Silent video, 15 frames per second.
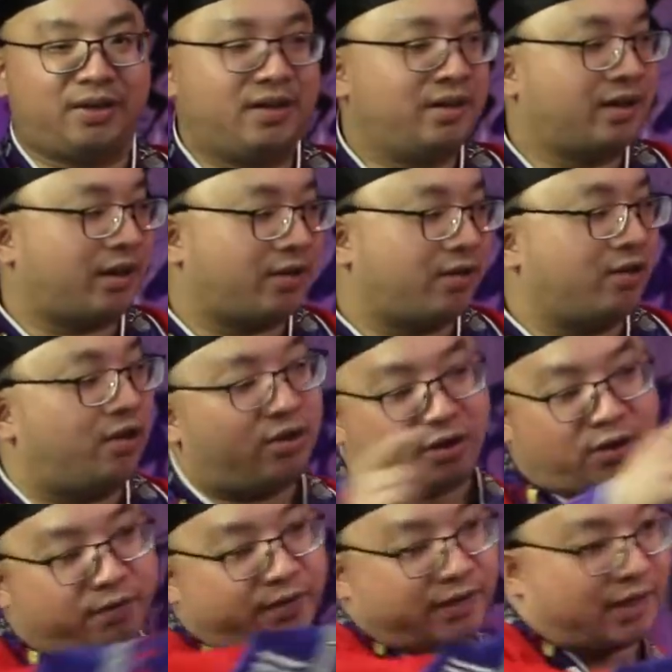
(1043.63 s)
Now you look
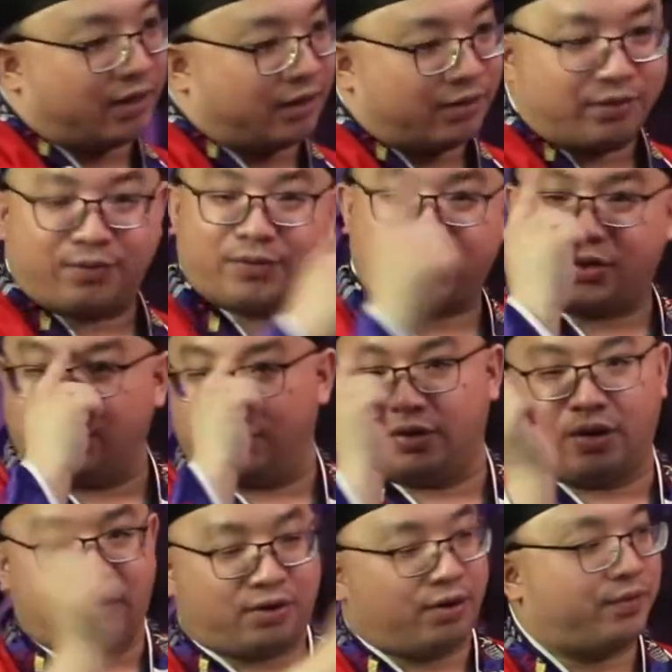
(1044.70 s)
over there.
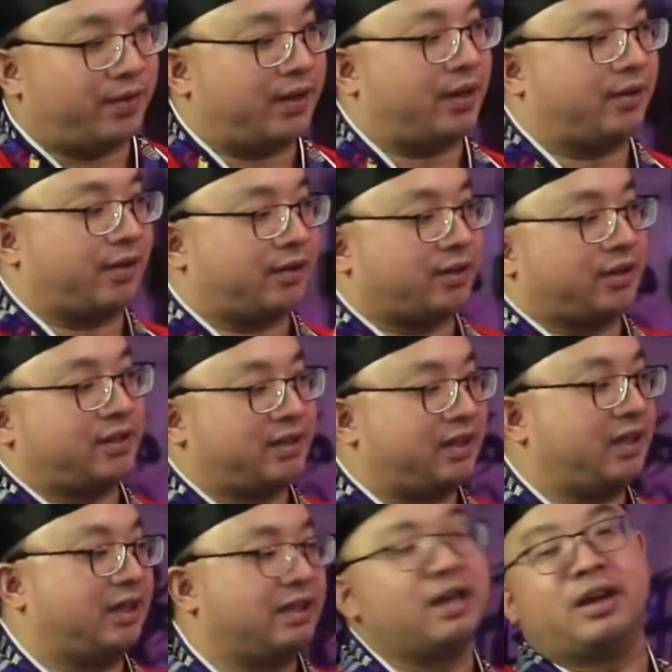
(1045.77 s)
There's a
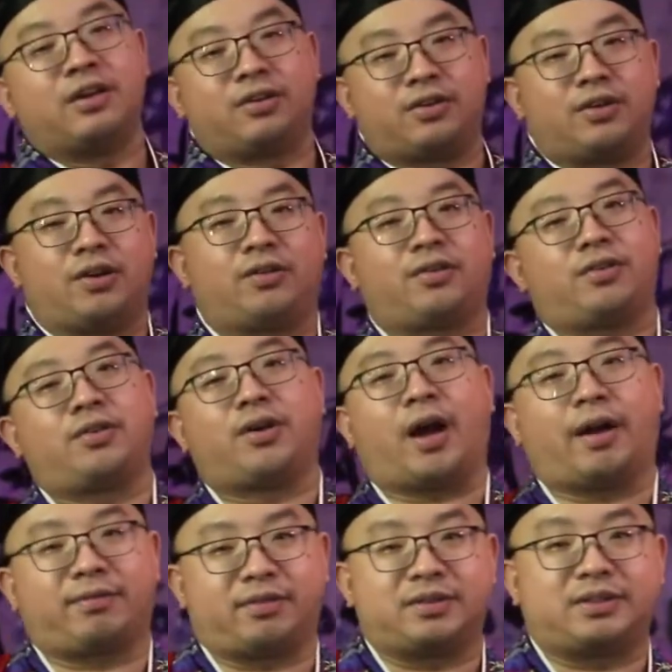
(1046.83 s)
seat. You know you
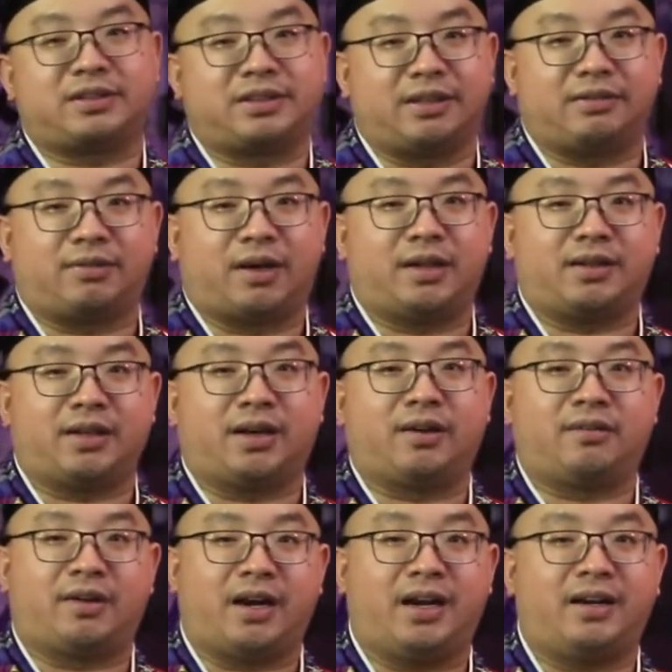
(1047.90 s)
have to sit right there,
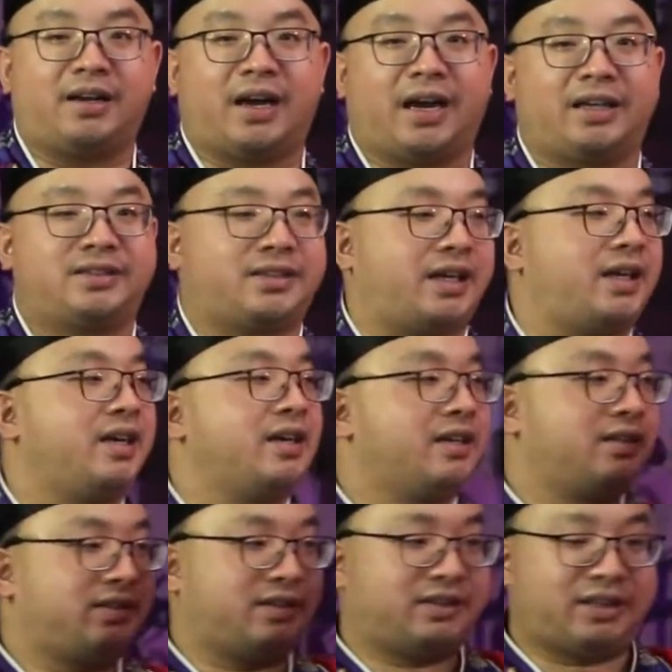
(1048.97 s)
right? I say
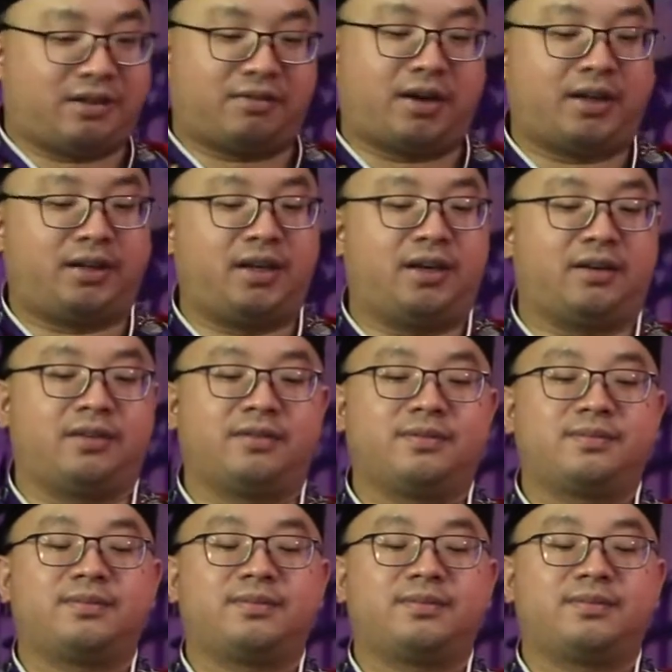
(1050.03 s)
sit right there.